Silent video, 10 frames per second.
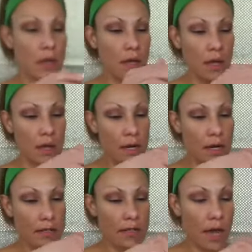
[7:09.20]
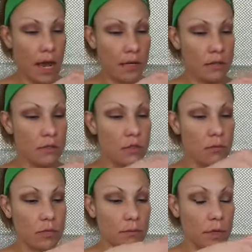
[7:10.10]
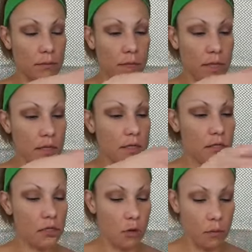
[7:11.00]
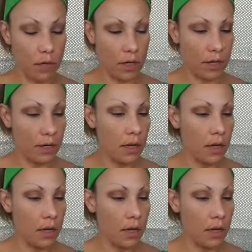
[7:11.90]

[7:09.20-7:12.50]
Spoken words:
And it's got so much pigment and it's so pretty.